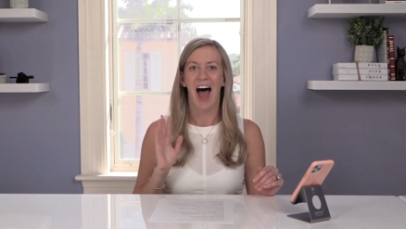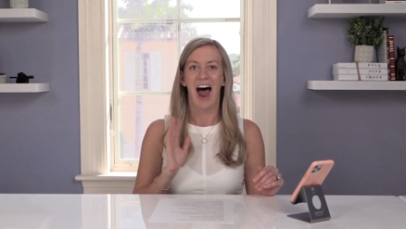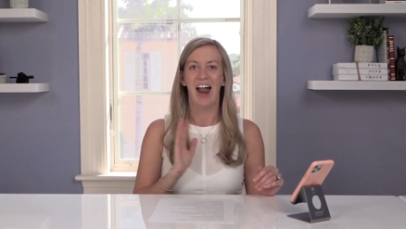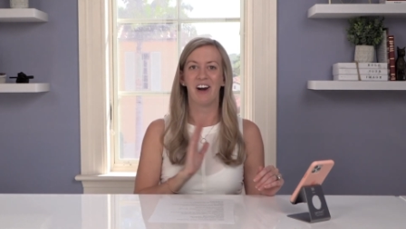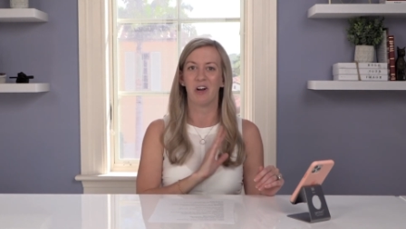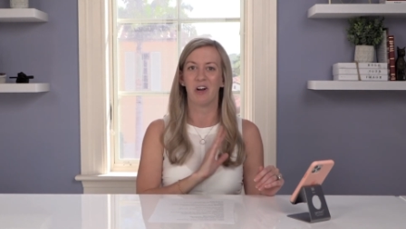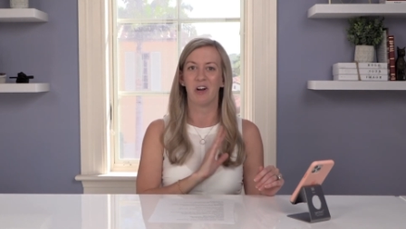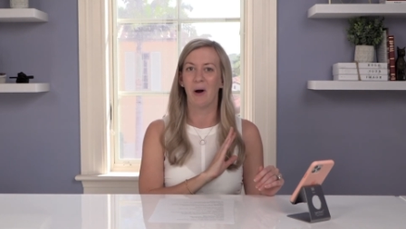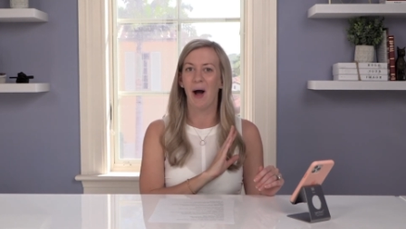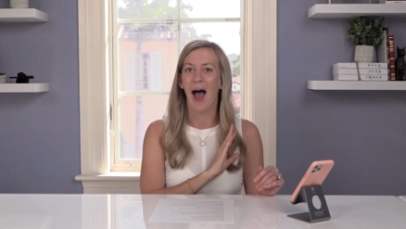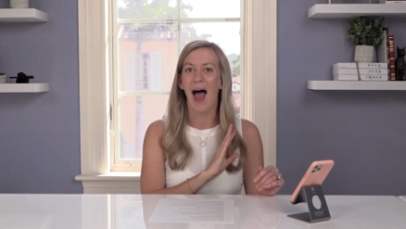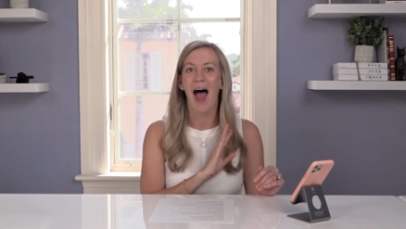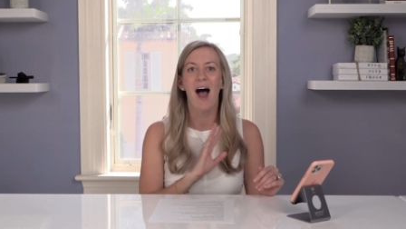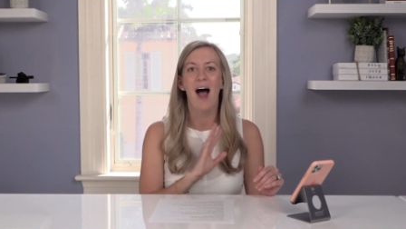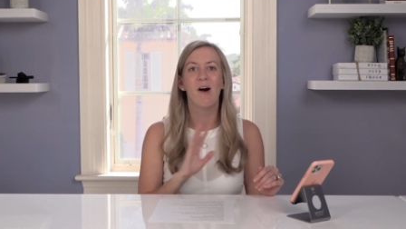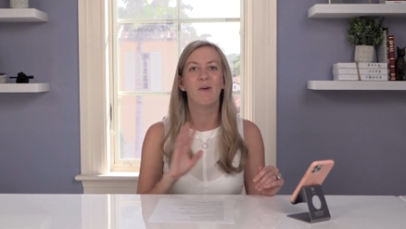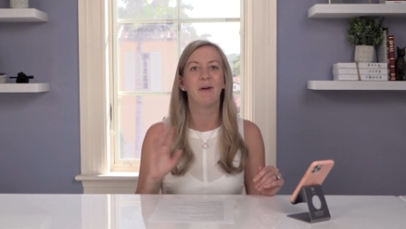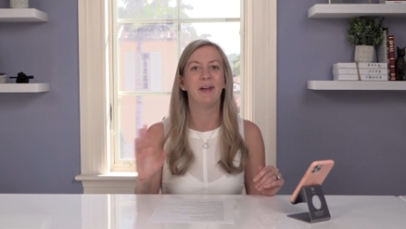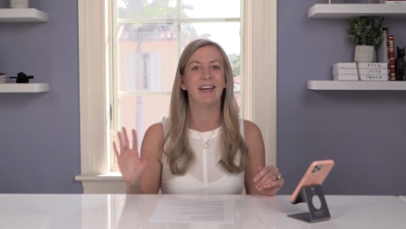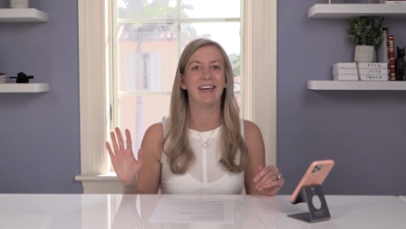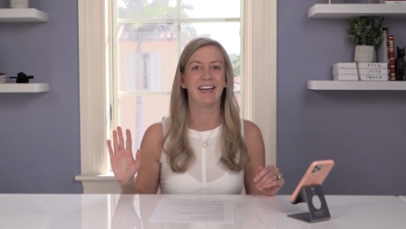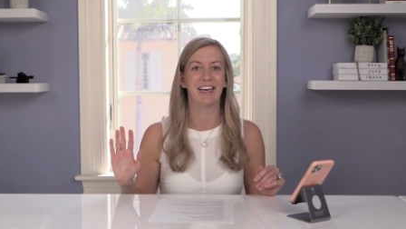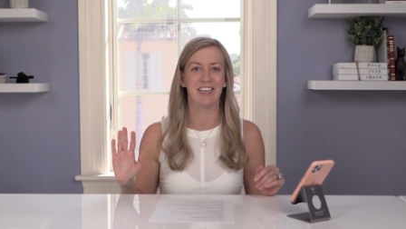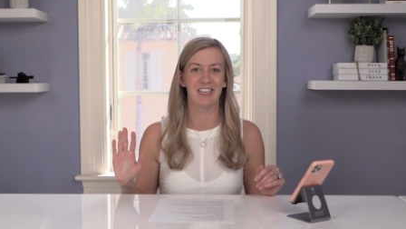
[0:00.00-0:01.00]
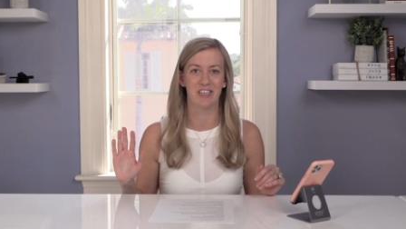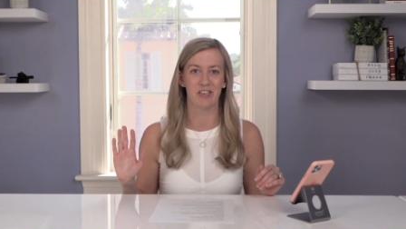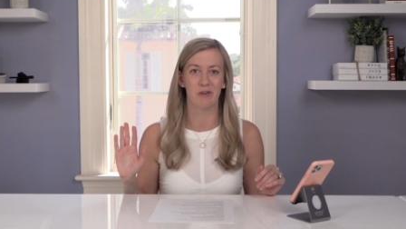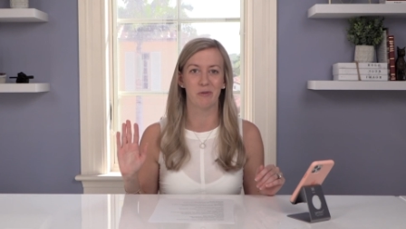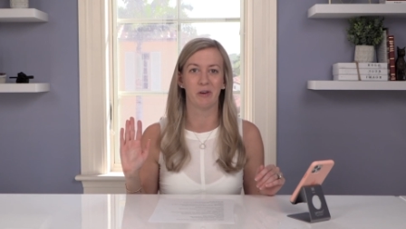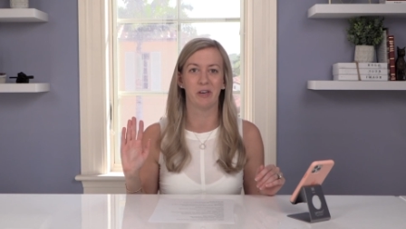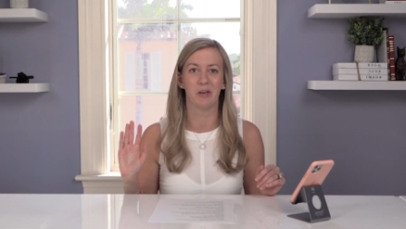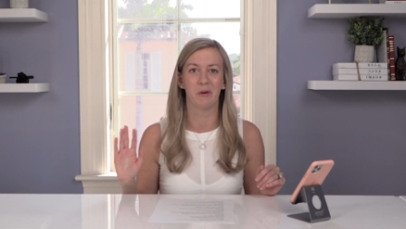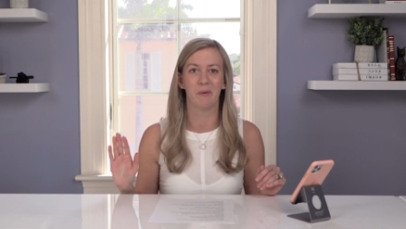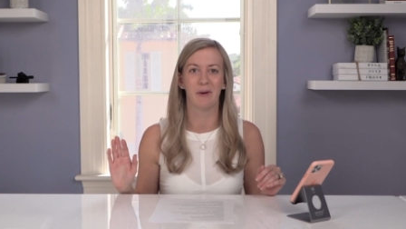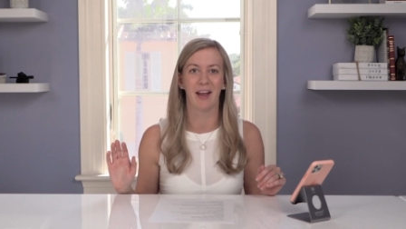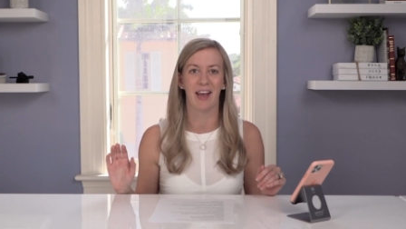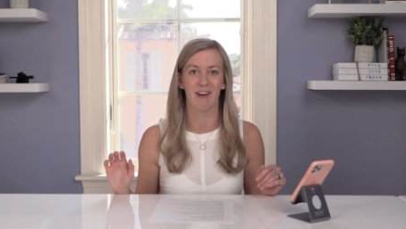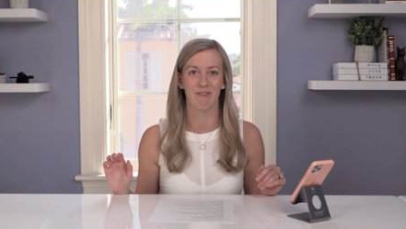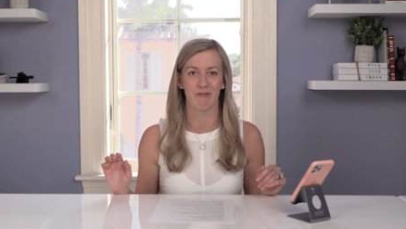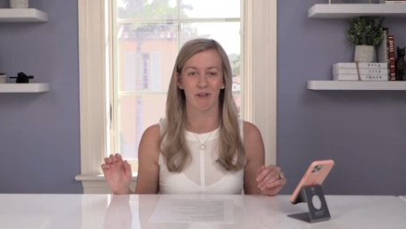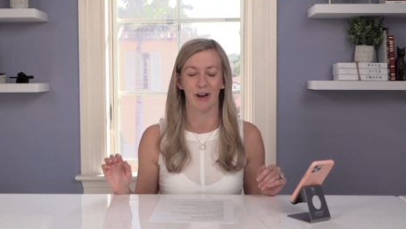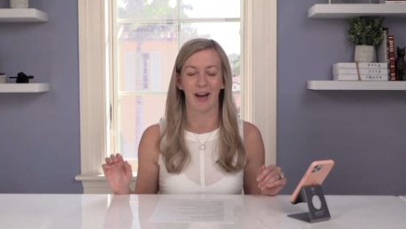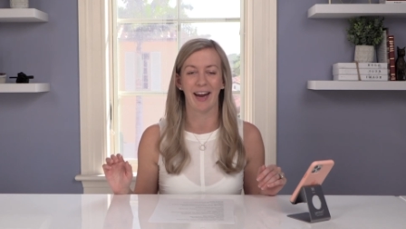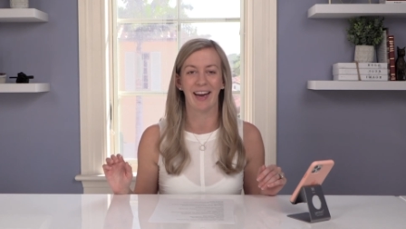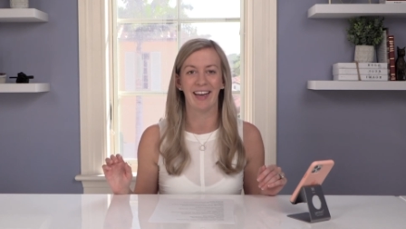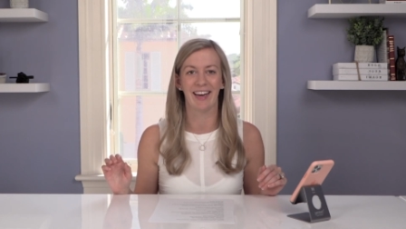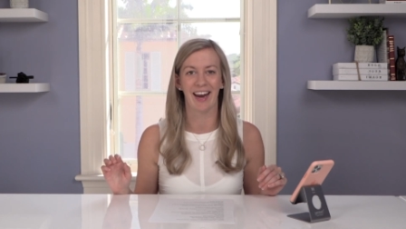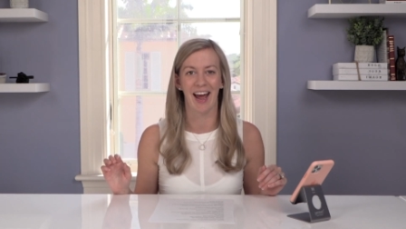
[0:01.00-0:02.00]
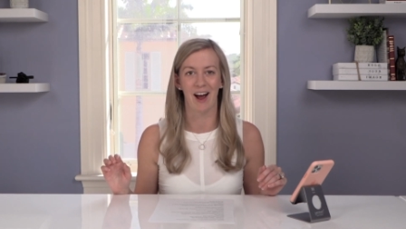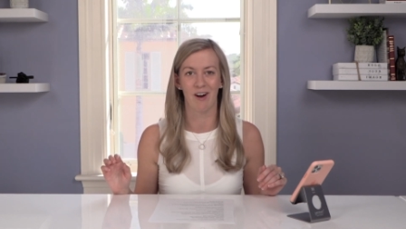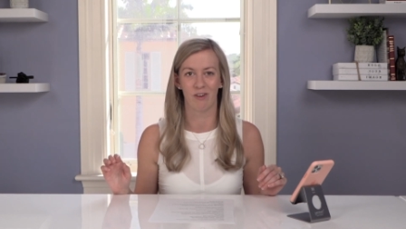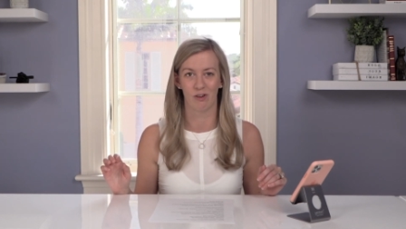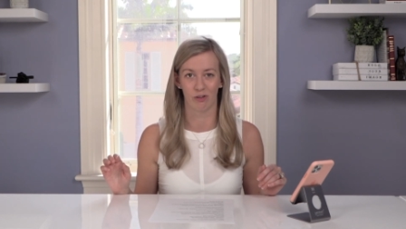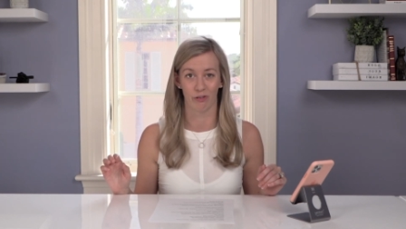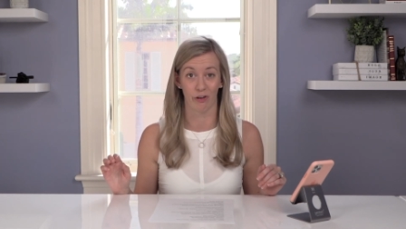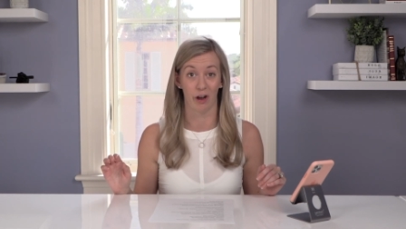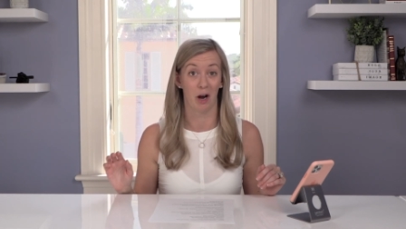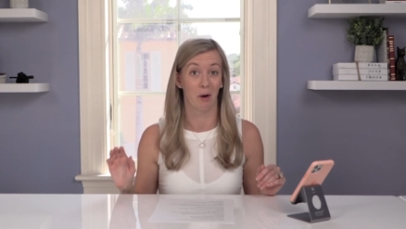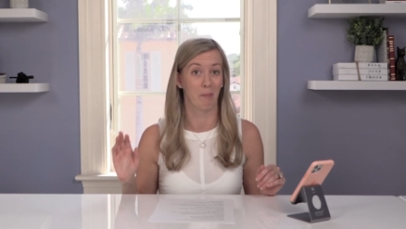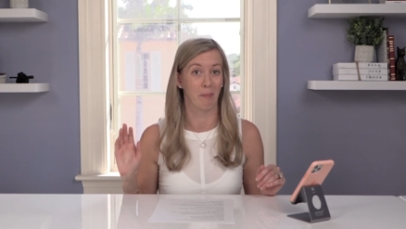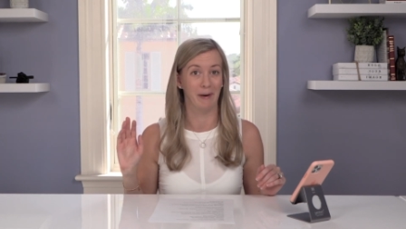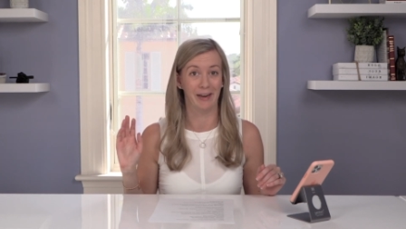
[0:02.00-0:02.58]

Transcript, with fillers: I don't know how he could do Q&A for eight hours long,